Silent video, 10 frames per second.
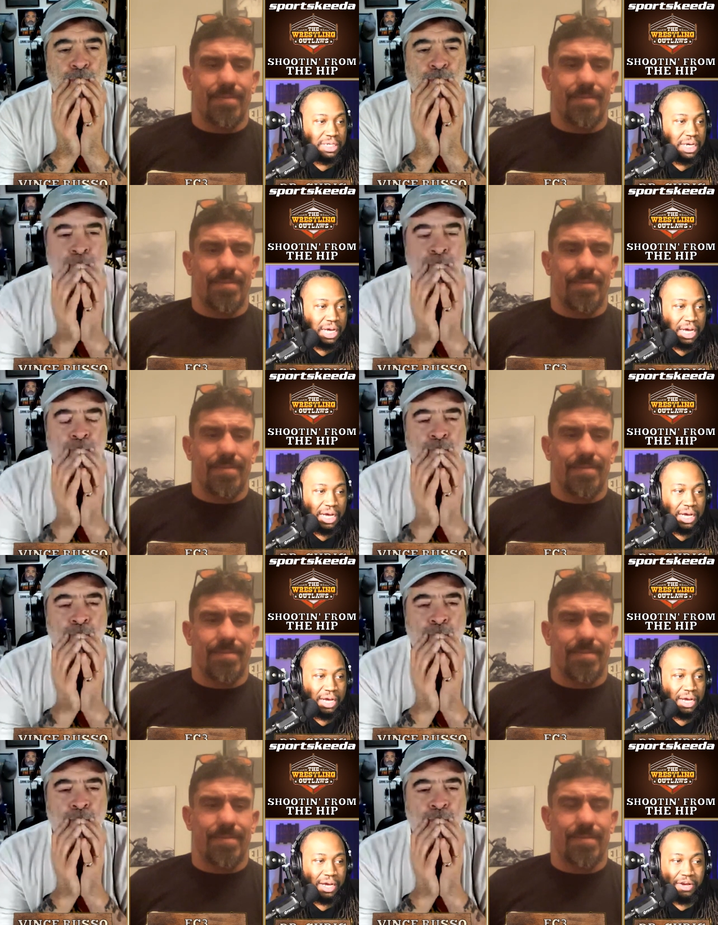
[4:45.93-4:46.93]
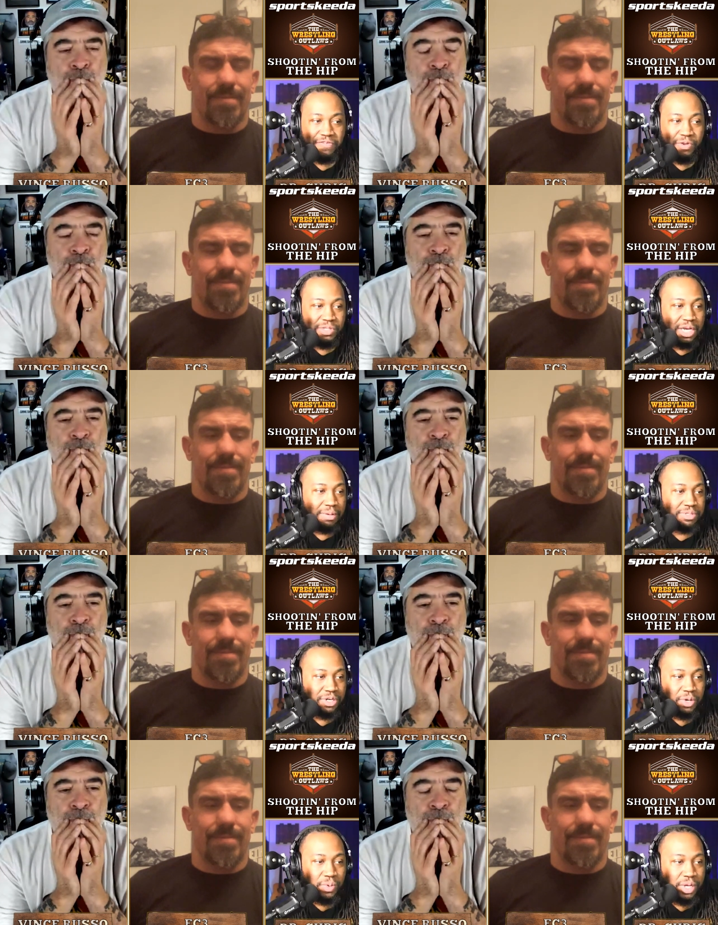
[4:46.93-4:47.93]
Speaker 1: uh, a few times in
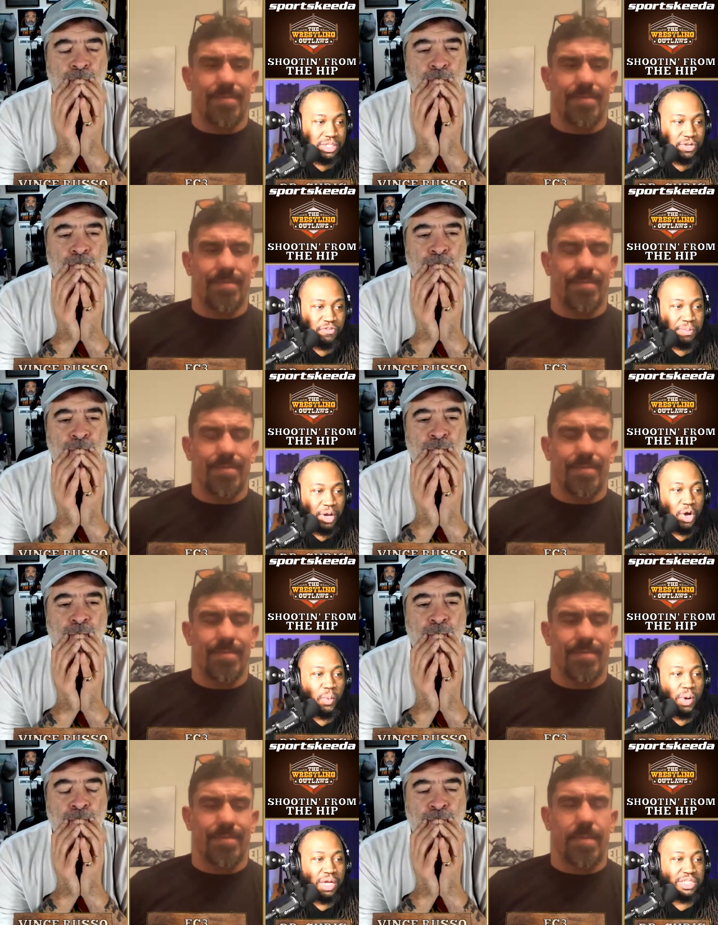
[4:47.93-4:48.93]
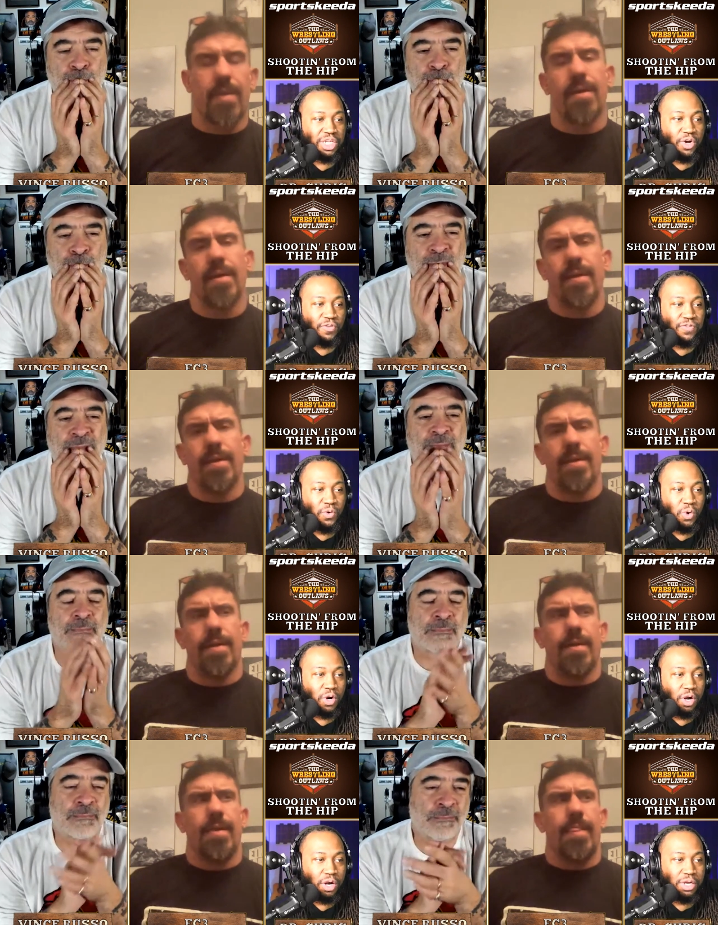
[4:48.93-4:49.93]
01. So from 01 to
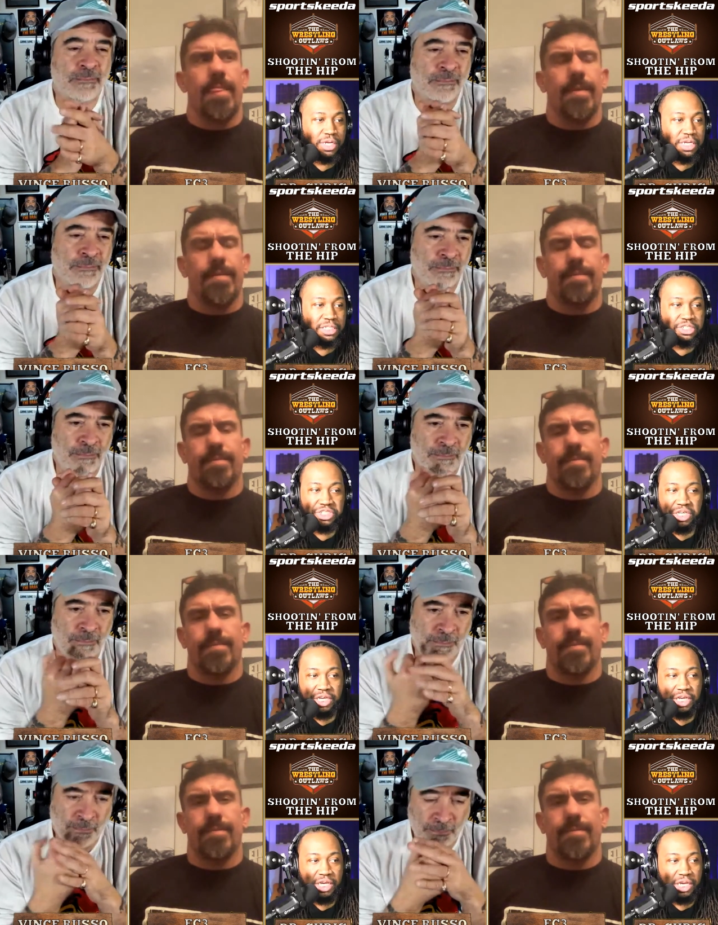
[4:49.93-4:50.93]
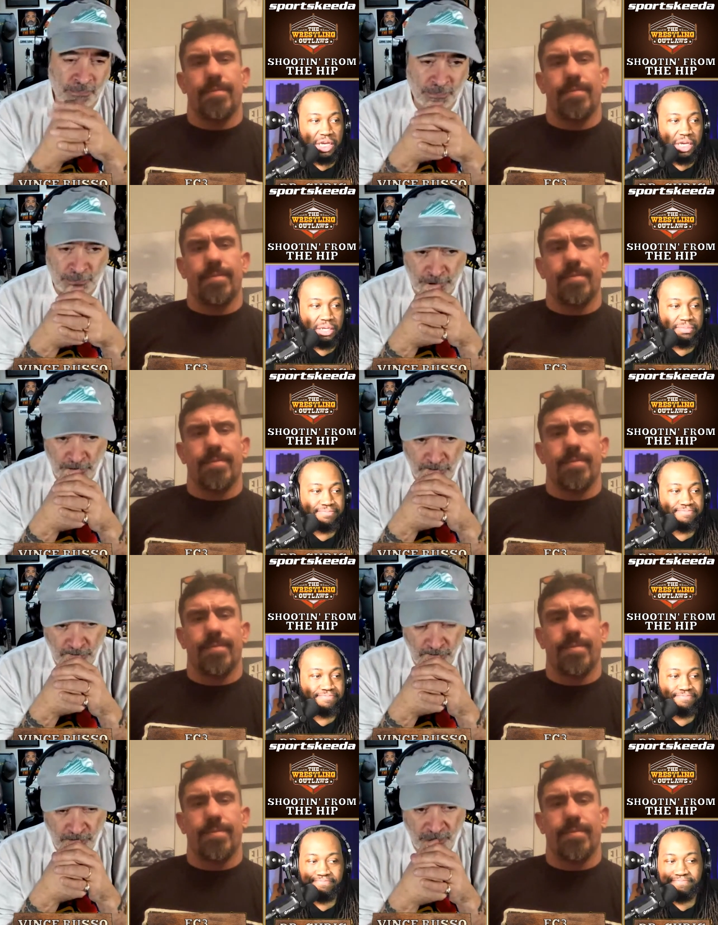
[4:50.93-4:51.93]
04, she
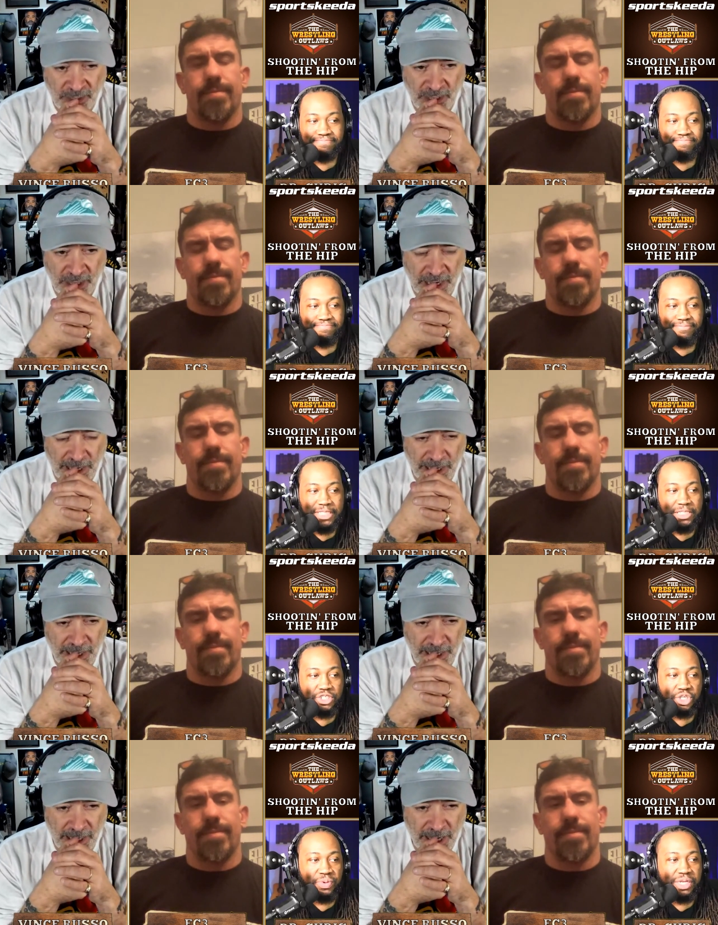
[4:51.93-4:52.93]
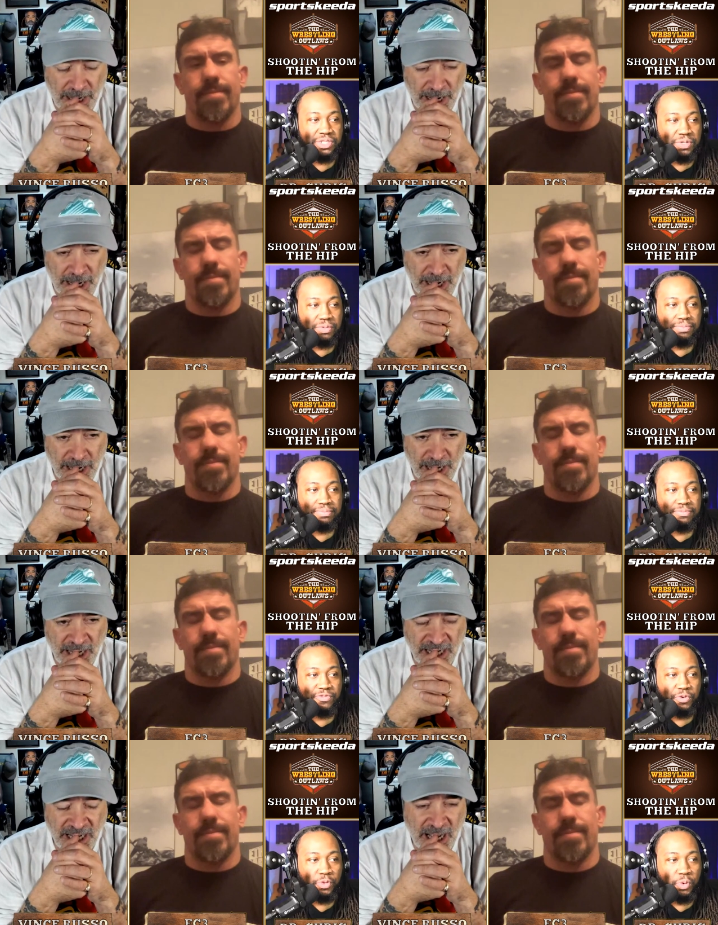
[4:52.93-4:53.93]
she wrestled
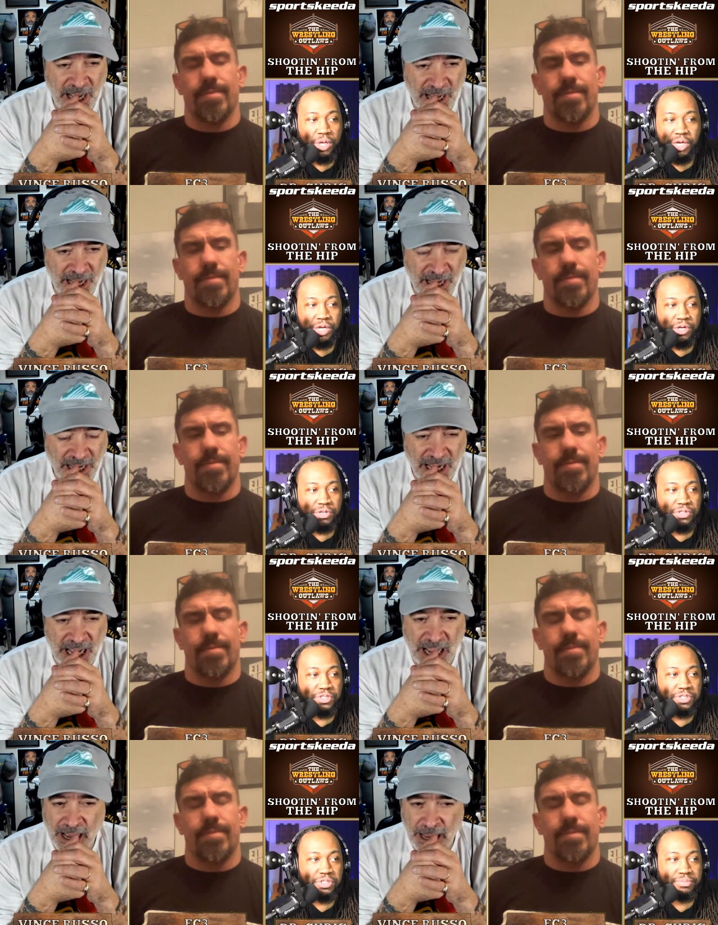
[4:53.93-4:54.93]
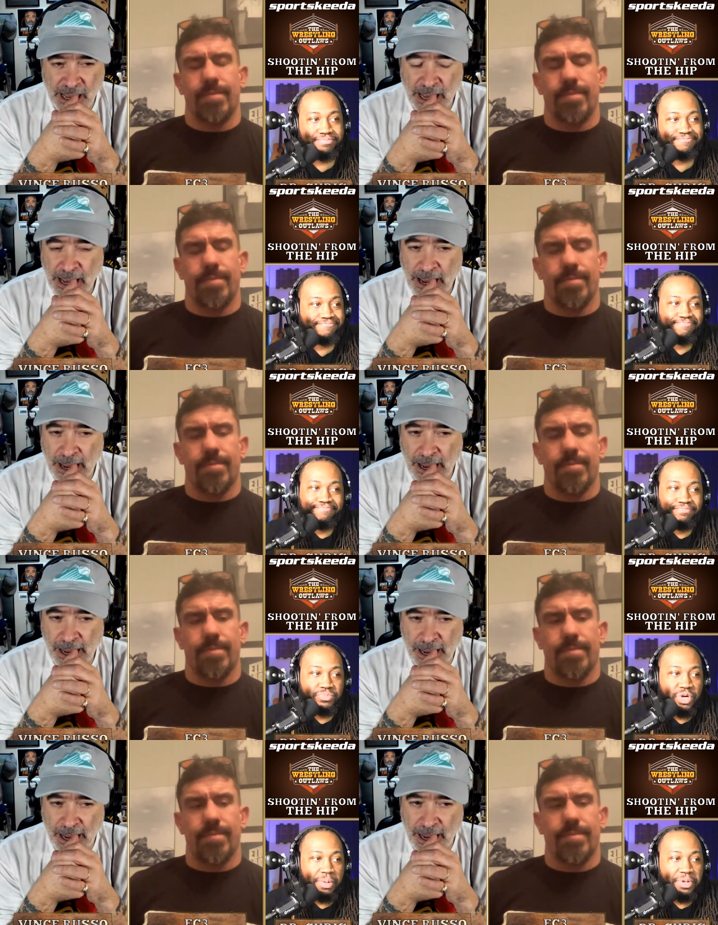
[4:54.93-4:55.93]
for three years,
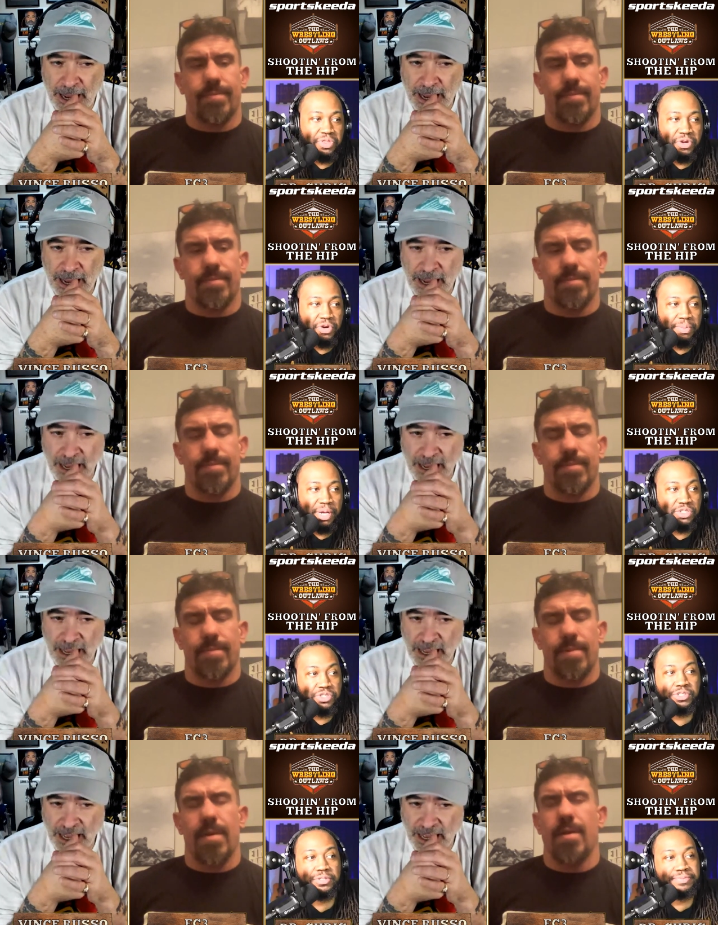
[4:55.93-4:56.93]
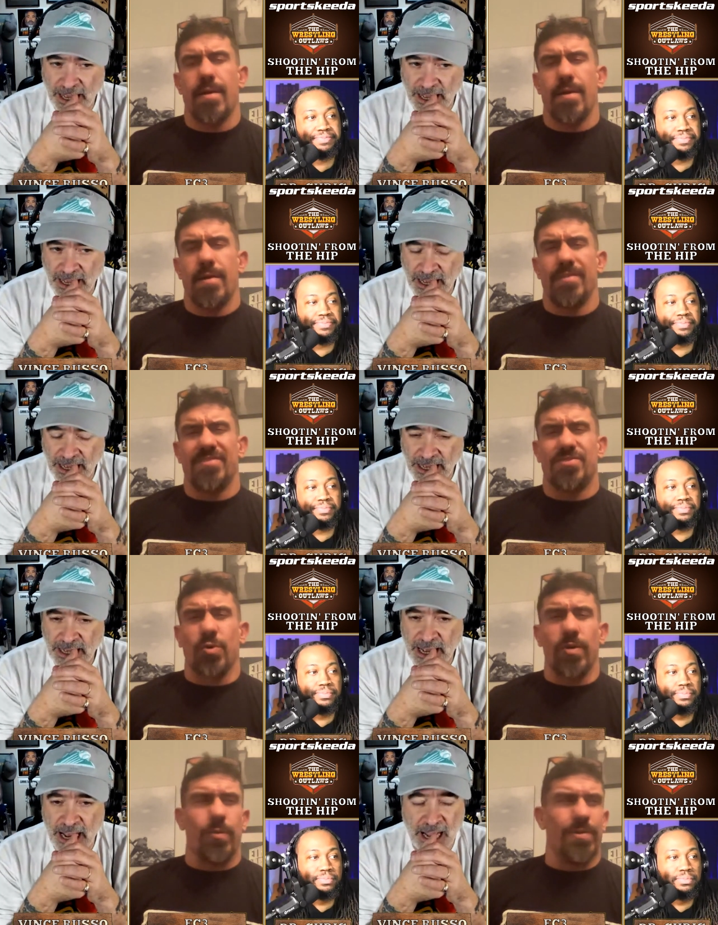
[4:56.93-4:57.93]
probably 30 matches.
Speaker 2: Is
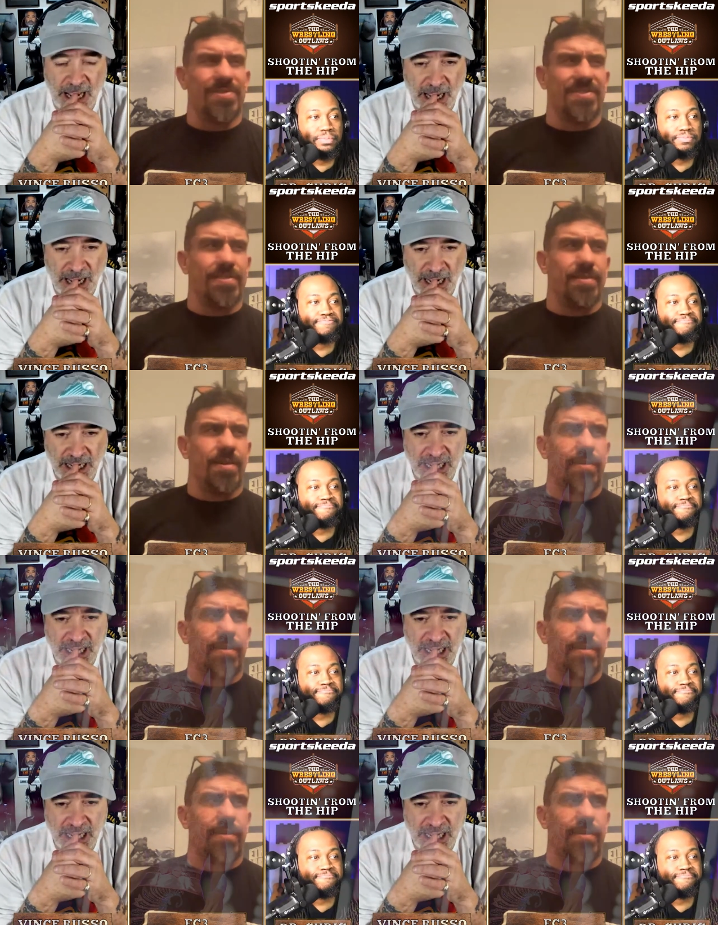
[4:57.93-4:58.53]
Tori Wilson in the Hall